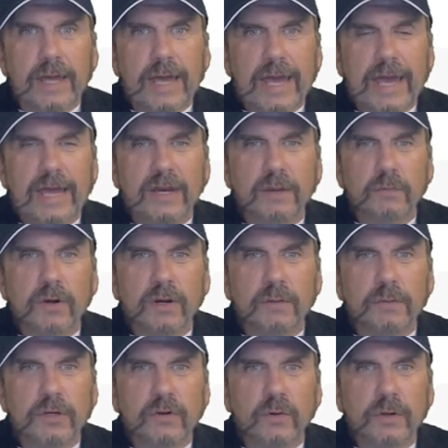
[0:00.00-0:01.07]
And I'm going
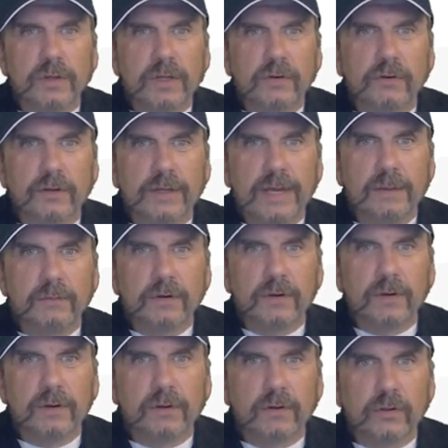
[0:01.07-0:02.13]
to be doing this
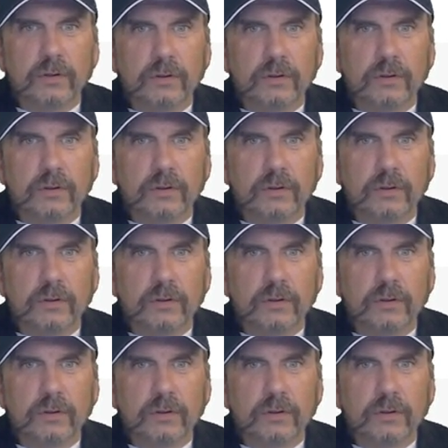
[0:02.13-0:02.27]
lambda